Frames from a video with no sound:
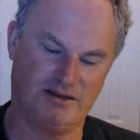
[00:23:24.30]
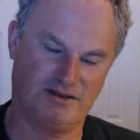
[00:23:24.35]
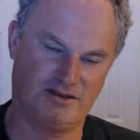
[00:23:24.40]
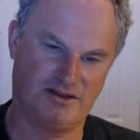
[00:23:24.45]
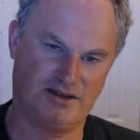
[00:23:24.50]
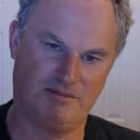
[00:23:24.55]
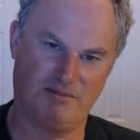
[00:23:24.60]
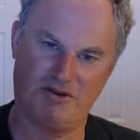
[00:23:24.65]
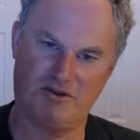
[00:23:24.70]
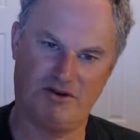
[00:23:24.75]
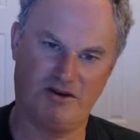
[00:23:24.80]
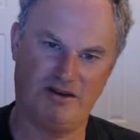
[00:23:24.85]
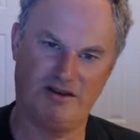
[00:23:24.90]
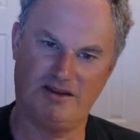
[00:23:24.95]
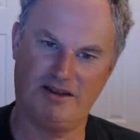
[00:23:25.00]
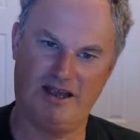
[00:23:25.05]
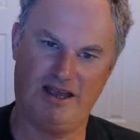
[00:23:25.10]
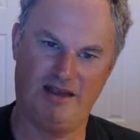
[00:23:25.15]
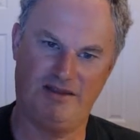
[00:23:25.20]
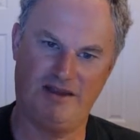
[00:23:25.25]
Similar
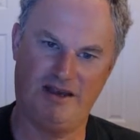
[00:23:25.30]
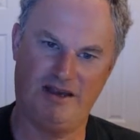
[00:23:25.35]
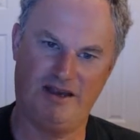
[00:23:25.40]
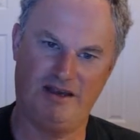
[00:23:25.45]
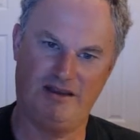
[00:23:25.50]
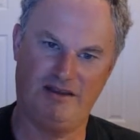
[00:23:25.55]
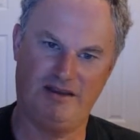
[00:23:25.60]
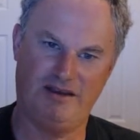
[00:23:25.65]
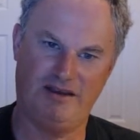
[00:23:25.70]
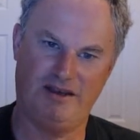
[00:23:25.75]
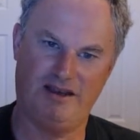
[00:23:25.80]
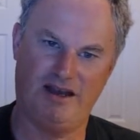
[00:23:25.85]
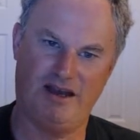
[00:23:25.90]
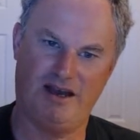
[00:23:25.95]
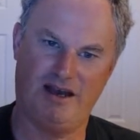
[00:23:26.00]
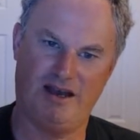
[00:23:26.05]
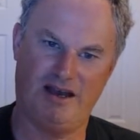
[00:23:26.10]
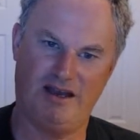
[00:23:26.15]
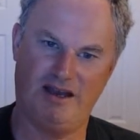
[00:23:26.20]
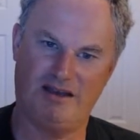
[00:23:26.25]
in
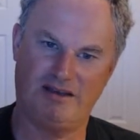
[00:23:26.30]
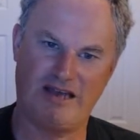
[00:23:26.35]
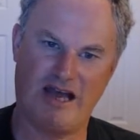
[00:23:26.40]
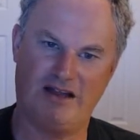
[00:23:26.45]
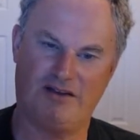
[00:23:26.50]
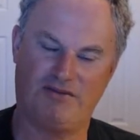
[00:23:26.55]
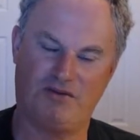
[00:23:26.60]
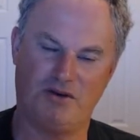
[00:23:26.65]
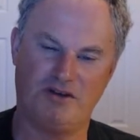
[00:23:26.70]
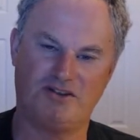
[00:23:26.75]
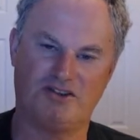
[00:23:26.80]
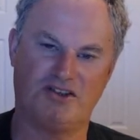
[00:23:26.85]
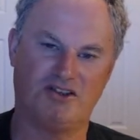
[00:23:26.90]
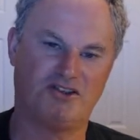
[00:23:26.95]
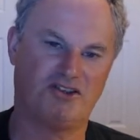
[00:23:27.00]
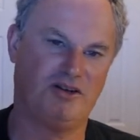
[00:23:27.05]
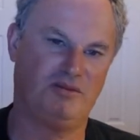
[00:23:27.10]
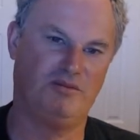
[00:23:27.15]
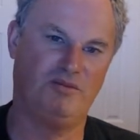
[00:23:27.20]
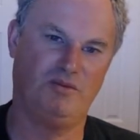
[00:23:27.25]
the California
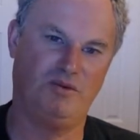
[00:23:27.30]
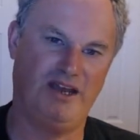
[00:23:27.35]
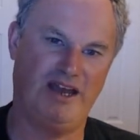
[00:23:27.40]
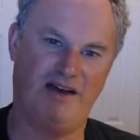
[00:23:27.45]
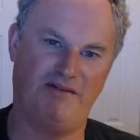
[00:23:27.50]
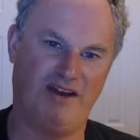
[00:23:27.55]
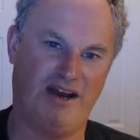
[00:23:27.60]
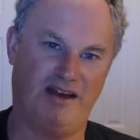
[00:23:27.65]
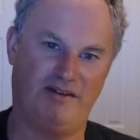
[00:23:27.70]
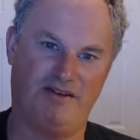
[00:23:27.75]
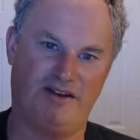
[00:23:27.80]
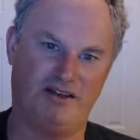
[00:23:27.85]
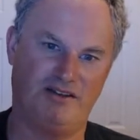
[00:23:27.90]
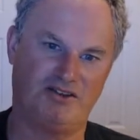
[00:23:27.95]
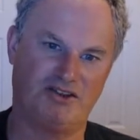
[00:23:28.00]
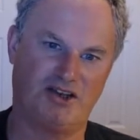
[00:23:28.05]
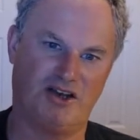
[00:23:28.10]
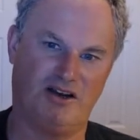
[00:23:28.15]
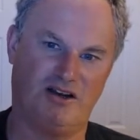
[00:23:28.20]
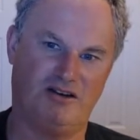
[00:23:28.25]
system, we have an
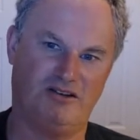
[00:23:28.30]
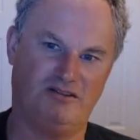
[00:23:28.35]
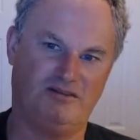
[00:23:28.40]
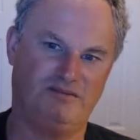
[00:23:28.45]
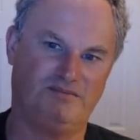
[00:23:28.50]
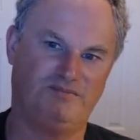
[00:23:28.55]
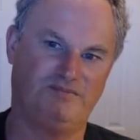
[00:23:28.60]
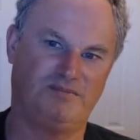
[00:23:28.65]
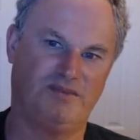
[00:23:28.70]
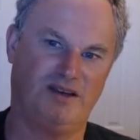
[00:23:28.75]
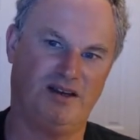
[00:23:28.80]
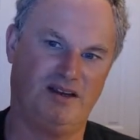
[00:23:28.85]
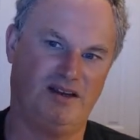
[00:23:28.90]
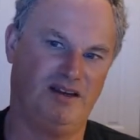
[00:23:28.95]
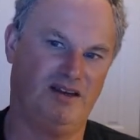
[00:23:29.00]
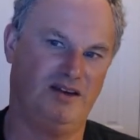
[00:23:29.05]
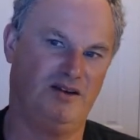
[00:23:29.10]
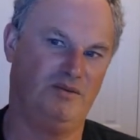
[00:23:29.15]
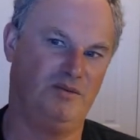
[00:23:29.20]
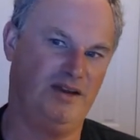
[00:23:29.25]
evidence code.
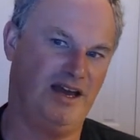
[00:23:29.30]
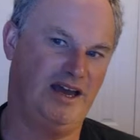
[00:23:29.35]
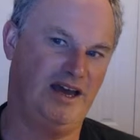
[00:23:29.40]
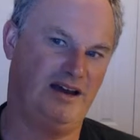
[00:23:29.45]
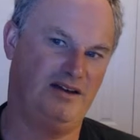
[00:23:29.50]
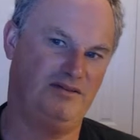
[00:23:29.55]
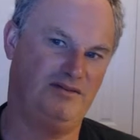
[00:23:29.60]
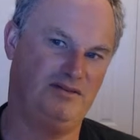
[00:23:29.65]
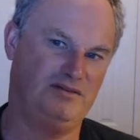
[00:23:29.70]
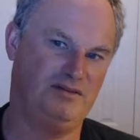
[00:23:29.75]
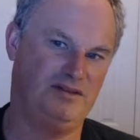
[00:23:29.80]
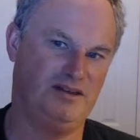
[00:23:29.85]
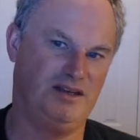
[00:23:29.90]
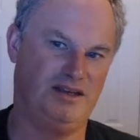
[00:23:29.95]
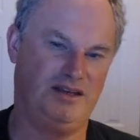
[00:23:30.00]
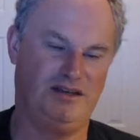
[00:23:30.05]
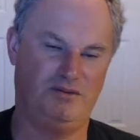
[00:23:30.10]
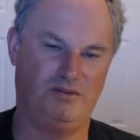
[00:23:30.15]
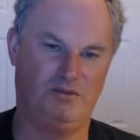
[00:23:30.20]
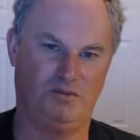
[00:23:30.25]
We have
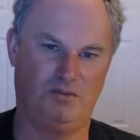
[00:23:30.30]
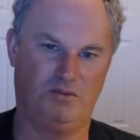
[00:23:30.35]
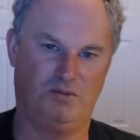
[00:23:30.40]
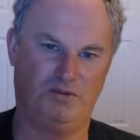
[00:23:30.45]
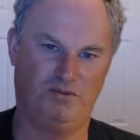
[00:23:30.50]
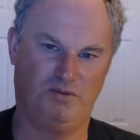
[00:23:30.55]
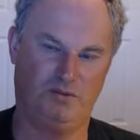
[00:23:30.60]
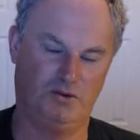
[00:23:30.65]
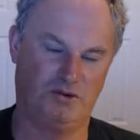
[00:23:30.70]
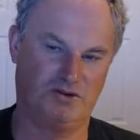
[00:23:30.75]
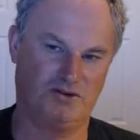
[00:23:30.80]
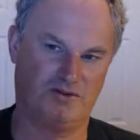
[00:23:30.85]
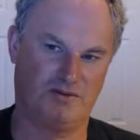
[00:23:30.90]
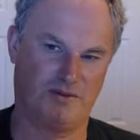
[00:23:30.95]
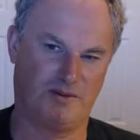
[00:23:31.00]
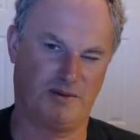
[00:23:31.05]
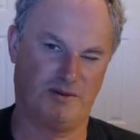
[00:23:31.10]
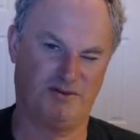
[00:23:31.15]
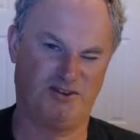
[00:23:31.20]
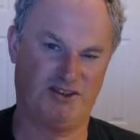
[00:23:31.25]
the rules
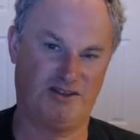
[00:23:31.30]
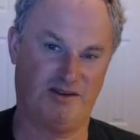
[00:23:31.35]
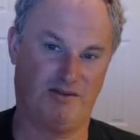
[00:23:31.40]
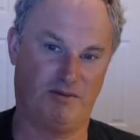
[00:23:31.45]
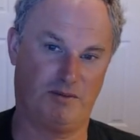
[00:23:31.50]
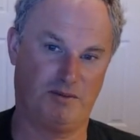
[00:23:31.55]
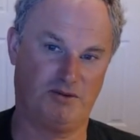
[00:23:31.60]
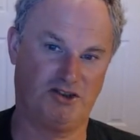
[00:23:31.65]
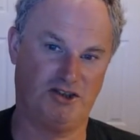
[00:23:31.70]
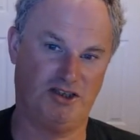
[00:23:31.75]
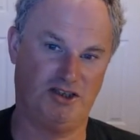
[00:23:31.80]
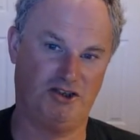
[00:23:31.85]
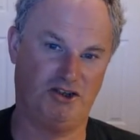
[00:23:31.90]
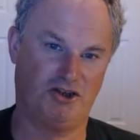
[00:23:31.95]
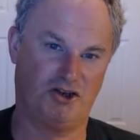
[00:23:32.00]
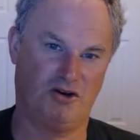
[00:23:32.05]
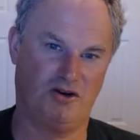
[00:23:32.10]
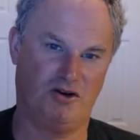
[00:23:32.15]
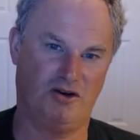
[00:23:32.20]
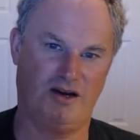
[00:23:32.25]
of civil
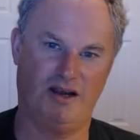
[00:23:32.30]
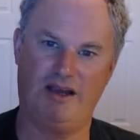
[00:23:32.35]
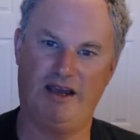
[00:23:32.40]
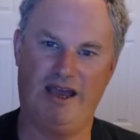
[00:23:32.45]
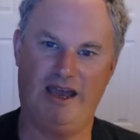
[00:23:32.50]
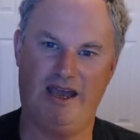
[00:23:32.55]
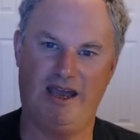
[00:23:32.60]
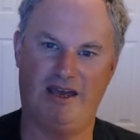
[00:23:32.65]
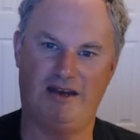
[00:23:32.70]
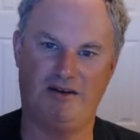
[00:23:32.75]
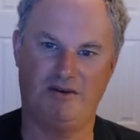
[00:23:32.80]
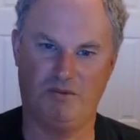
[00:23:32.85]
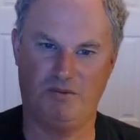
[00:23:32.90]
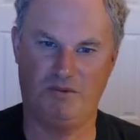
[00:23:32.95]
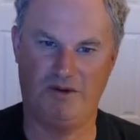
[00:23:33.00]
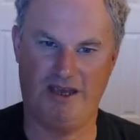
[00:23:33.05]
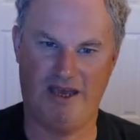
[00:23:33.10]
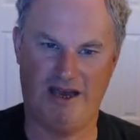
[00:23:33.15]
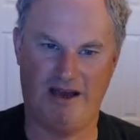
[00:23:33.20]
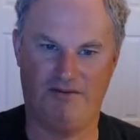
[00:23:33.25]
procedure, and
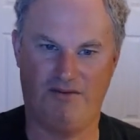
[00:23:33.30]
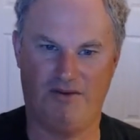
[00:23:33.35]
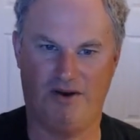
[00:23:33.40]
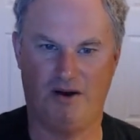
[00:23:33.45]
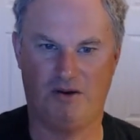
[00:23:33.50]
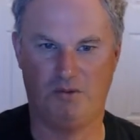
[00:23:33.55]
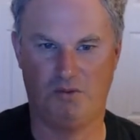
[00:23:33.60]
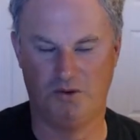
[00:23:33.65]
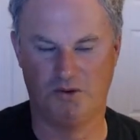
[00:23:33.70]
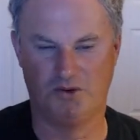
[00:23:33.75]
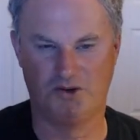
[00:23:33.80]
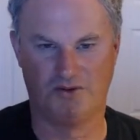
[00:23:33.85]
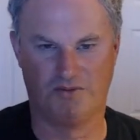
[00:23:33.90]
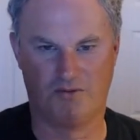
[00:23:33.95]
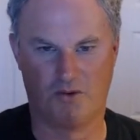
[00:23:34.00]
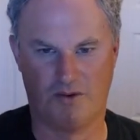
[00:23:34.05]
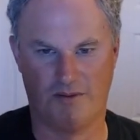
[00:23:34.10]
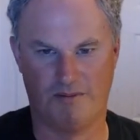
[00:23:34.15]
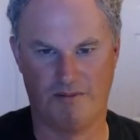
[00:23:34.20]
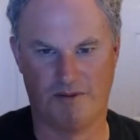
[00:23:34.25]
we have rules of
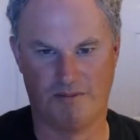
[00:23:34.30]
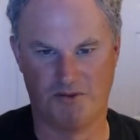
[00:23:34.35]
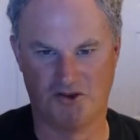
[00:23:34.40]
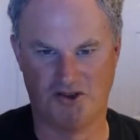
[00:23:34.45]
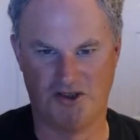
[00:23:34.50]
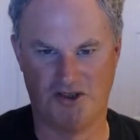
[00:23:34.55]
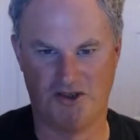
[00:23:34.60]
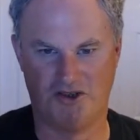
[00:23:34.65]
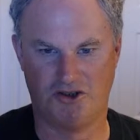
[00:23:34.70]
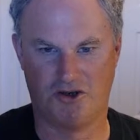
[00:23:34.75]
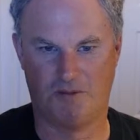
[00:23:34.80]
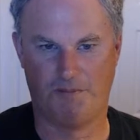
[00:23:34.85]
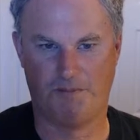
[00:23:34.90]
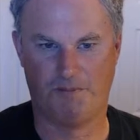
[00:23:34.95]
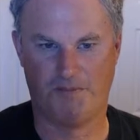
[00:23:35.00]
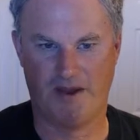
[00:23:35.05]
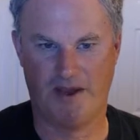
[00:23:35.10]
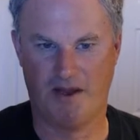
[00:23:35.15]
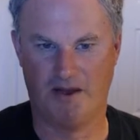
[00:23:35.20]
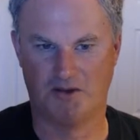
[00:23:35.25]
criminal procedure
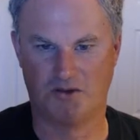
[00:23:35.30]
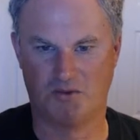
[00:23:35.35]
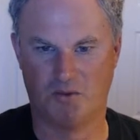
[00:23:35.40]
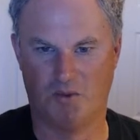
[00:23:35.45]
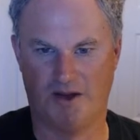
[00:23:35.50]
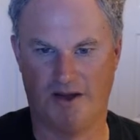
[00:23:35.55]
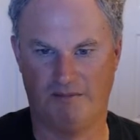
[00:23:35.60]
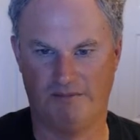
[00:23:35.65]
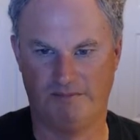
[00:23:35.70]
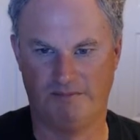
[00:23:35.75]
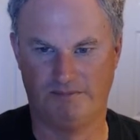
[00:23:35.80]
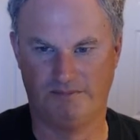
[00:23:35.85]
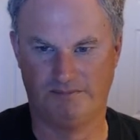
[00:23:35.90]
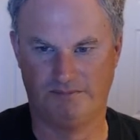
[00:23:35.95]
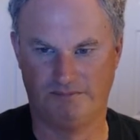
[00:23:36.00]
as well.